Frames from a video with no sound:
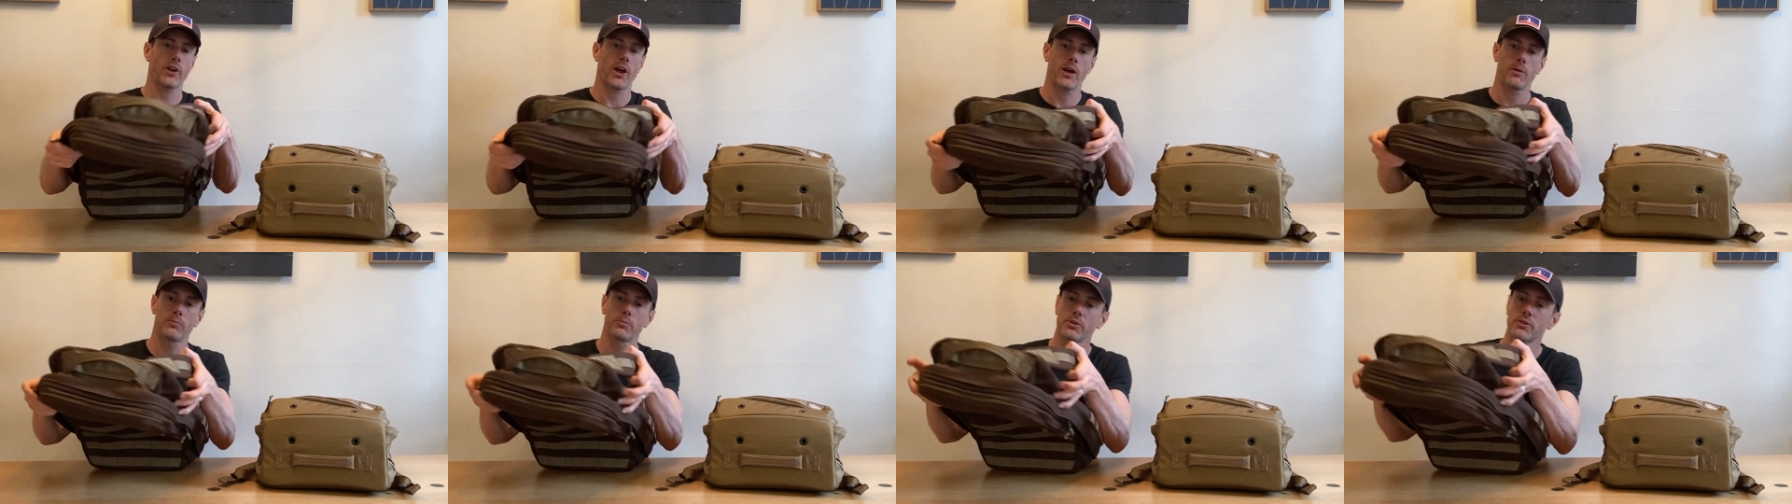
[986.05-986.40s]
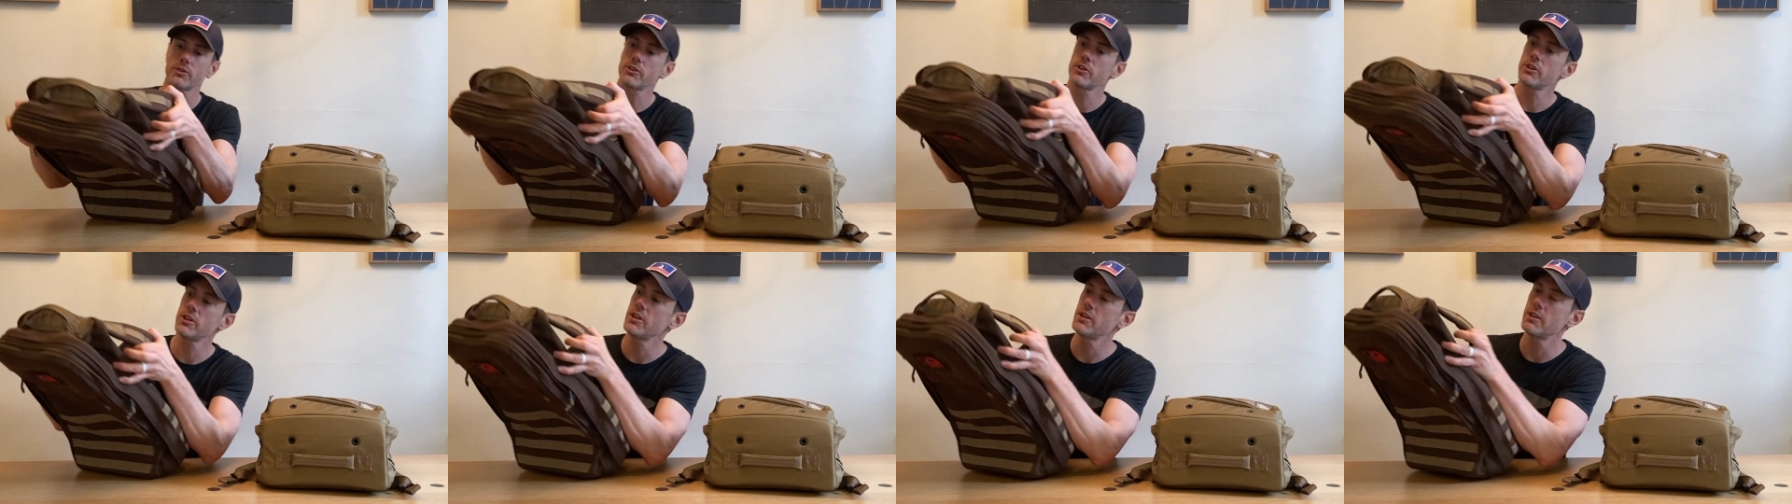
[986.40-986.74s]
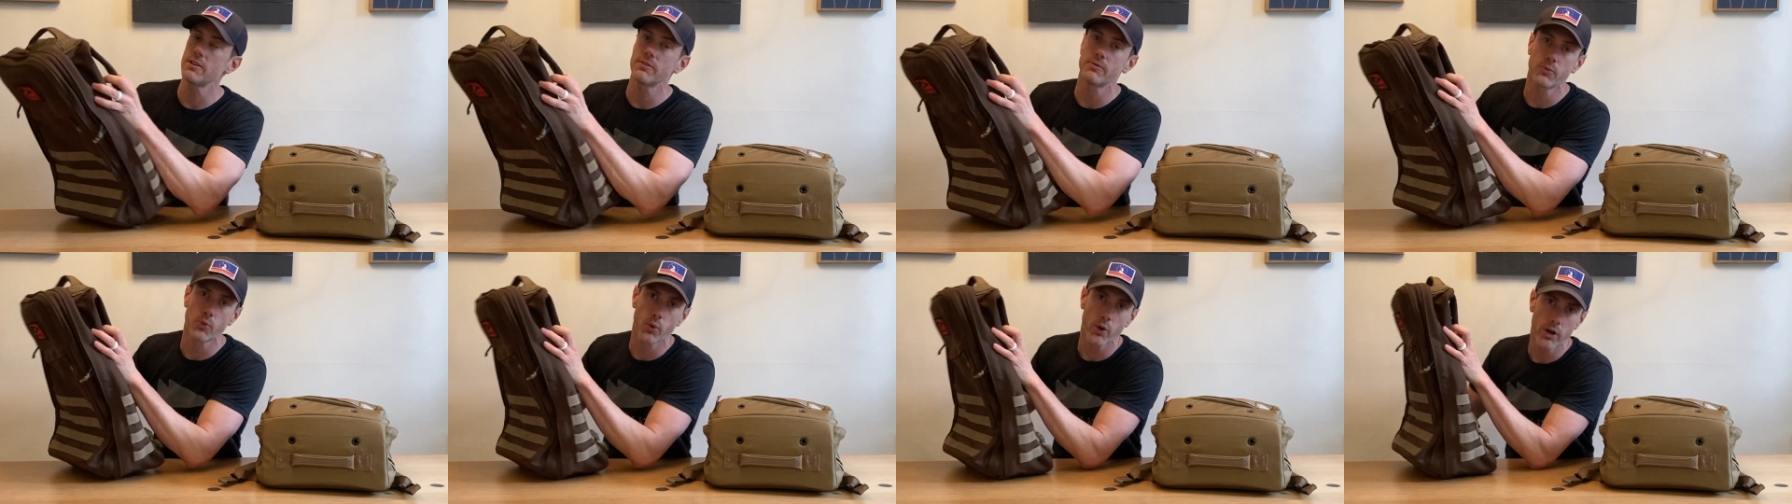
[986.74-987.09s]
I
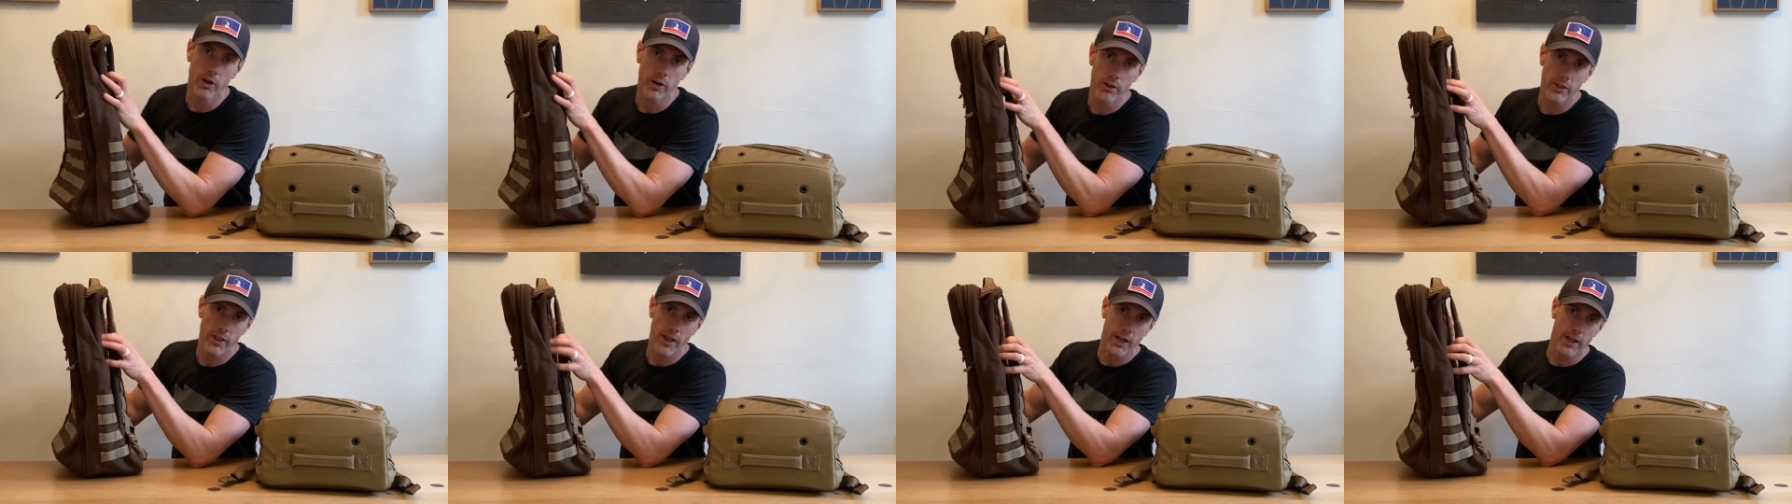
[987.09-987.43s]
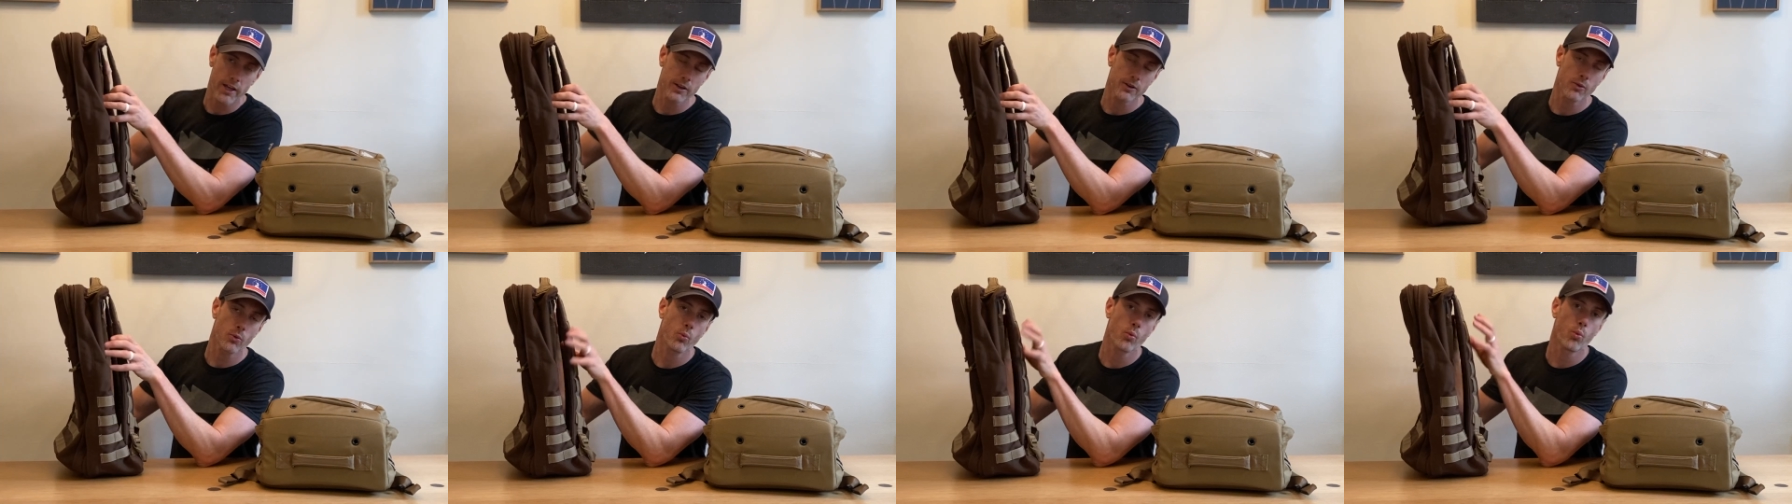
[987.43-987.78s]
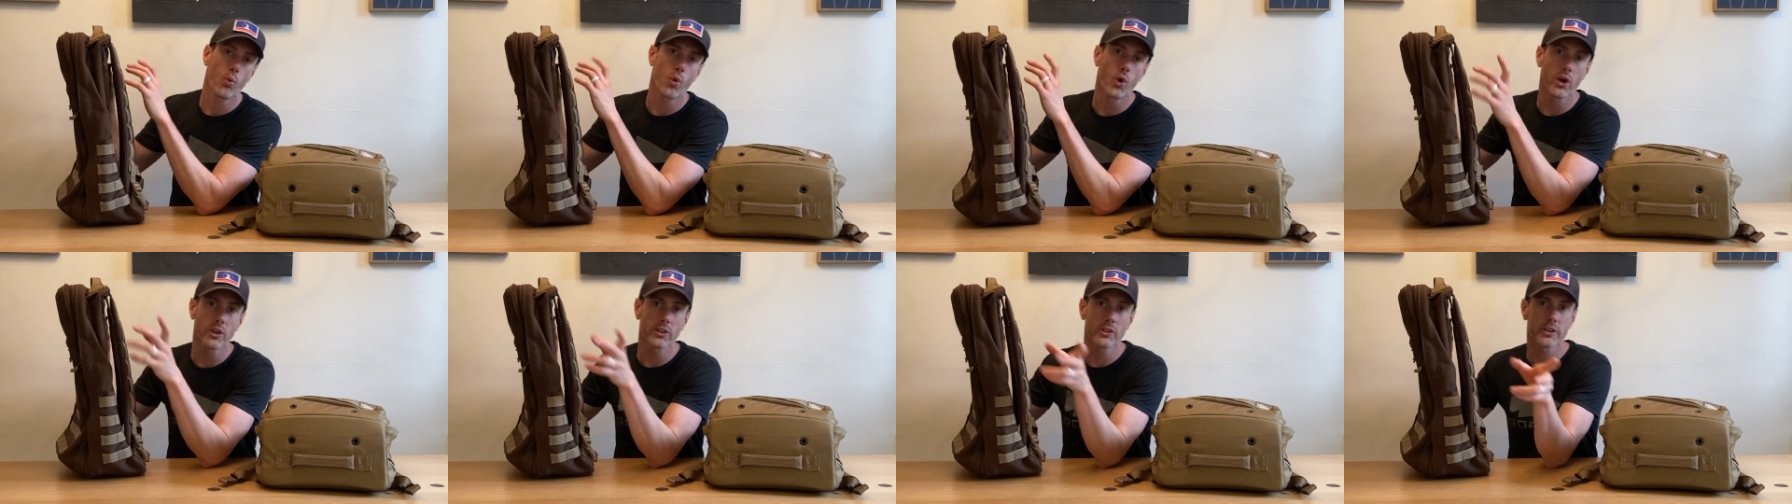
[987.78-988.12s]
believe, where that
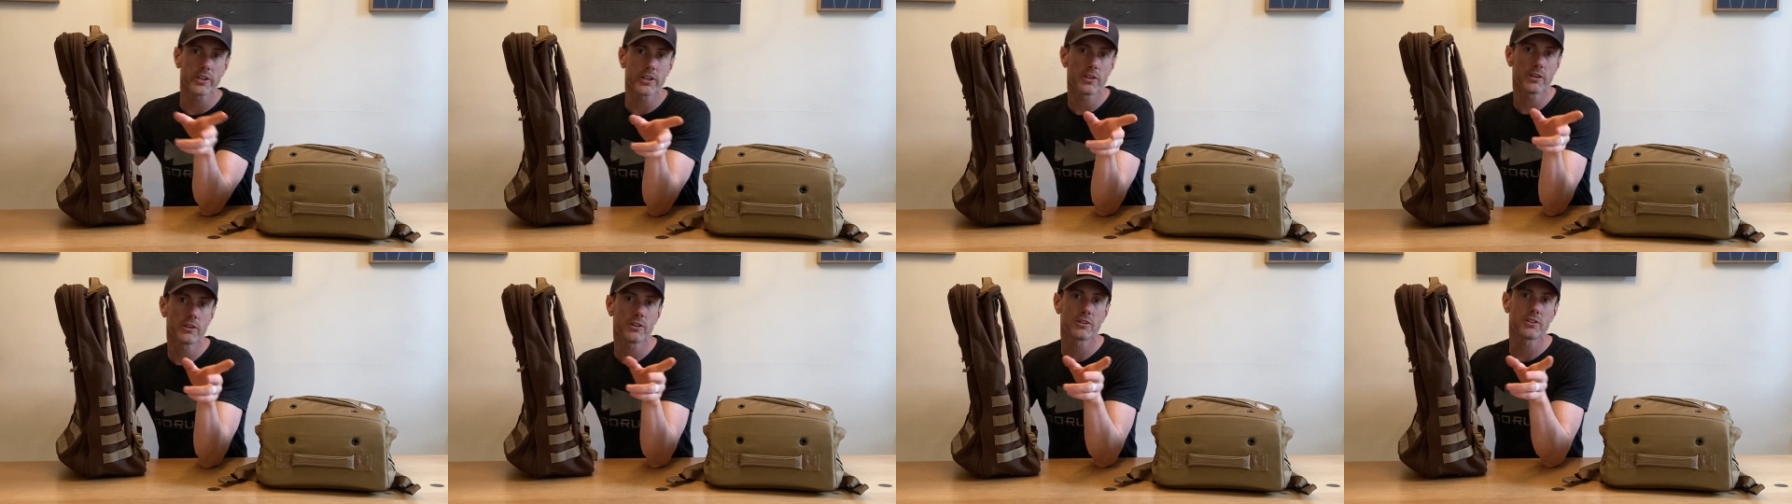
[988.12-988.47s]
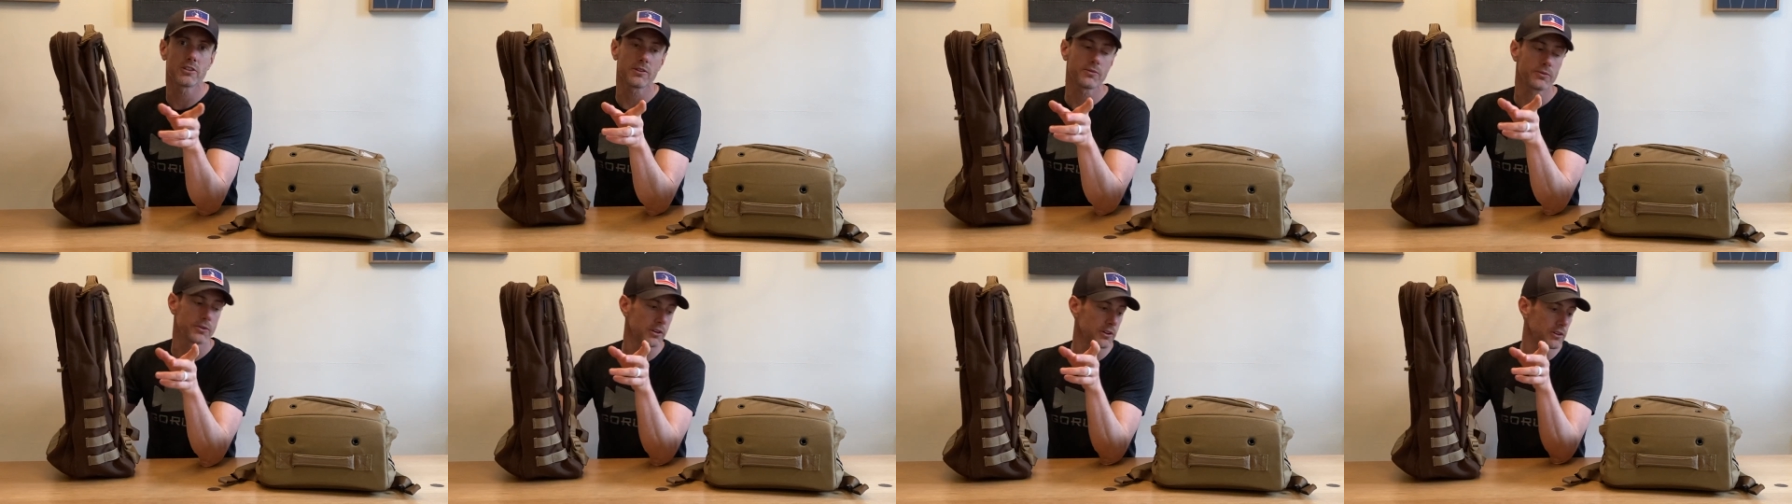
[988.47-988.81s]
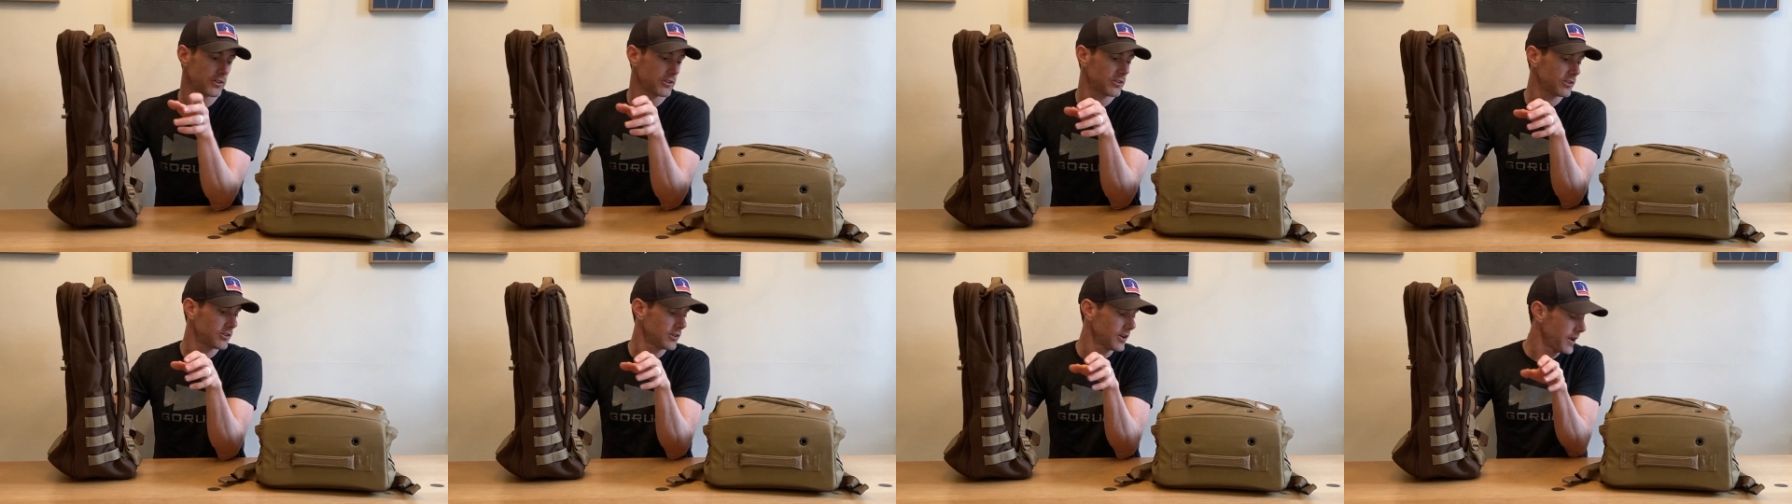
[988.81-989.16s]
1 liter
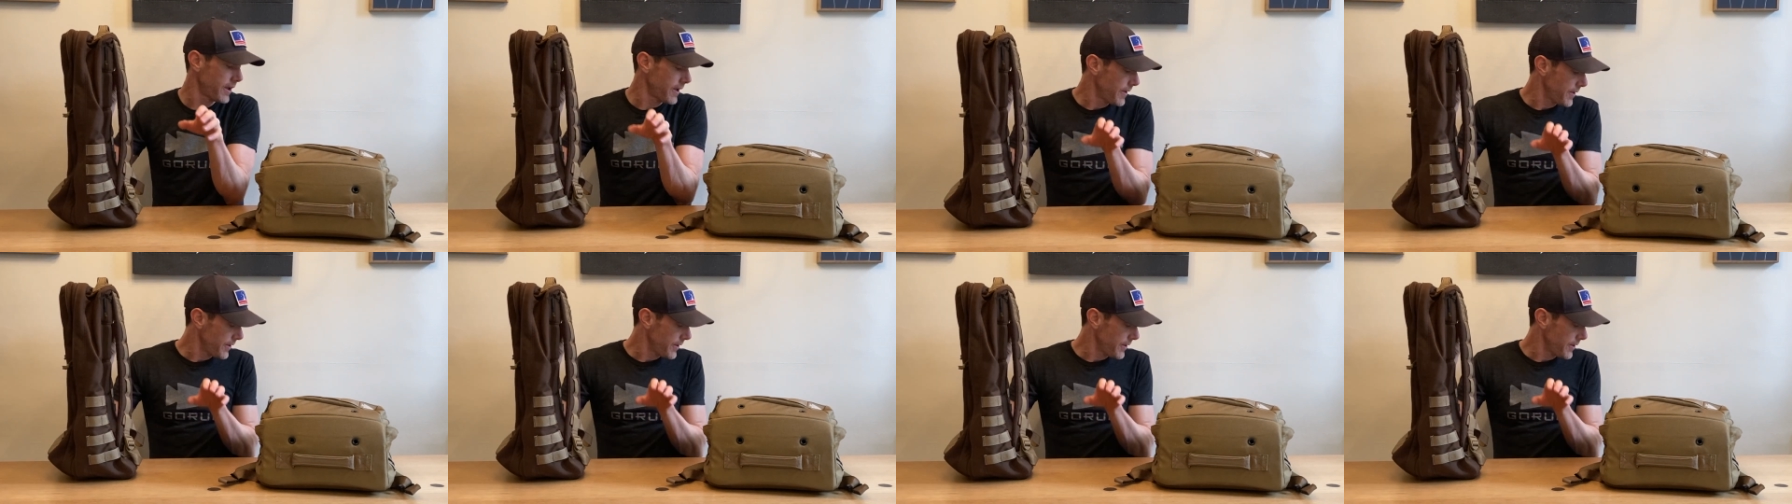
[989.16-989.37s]
difference,